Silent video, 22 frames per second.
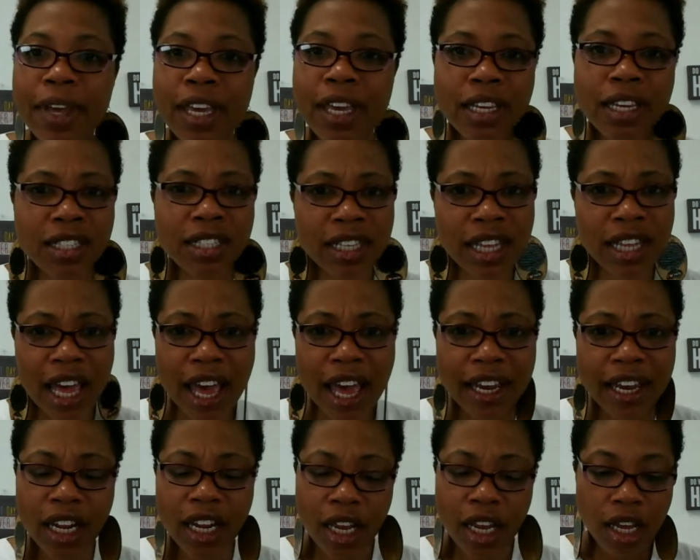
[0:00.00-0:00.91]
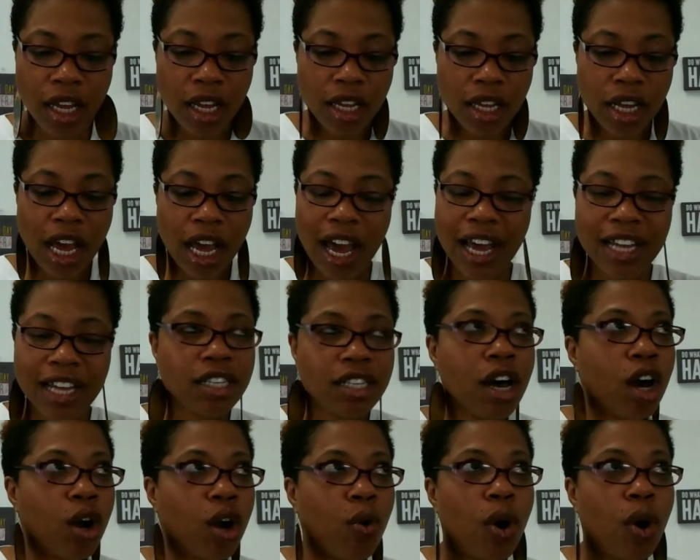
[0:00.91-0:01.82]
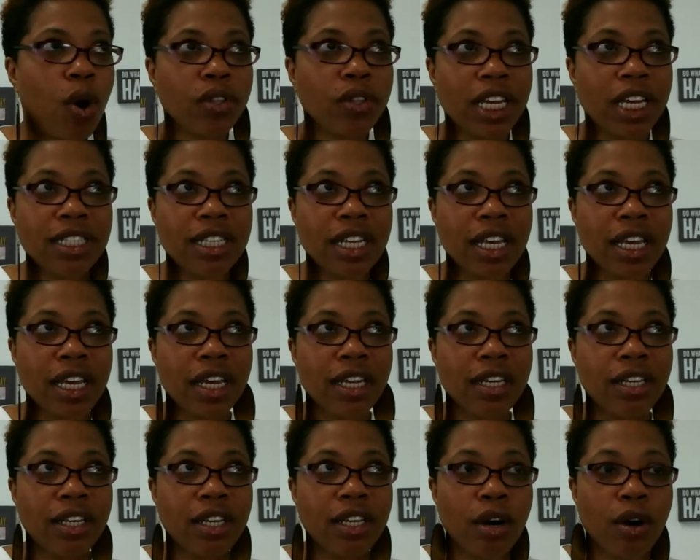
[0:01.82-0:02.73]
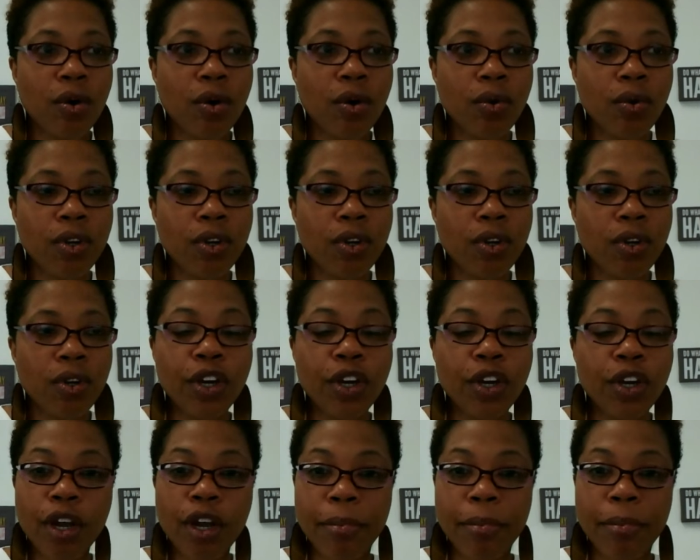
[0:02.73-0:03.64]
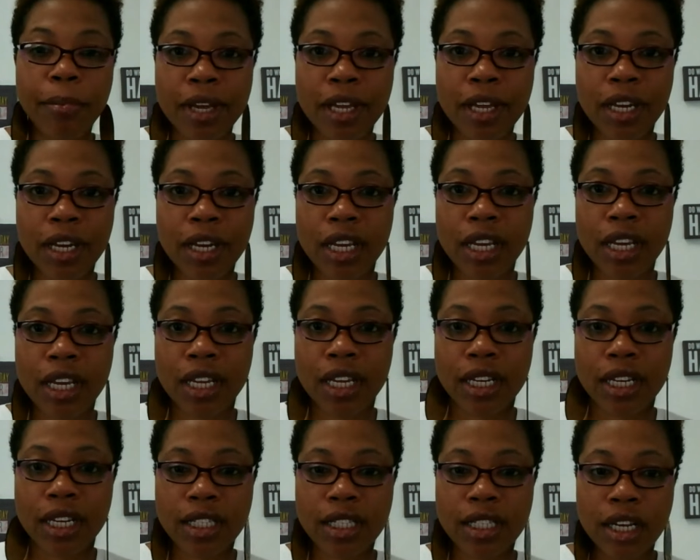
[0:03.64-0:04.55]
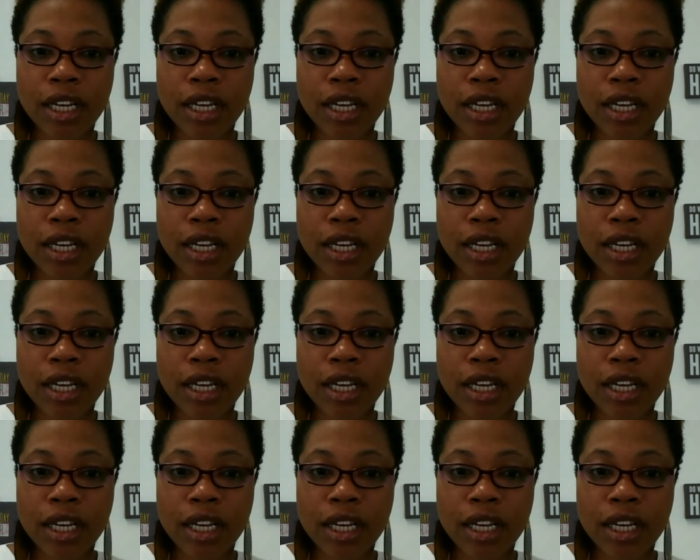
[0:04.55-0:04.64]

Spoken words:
means that I saw a quote that said, your commitment is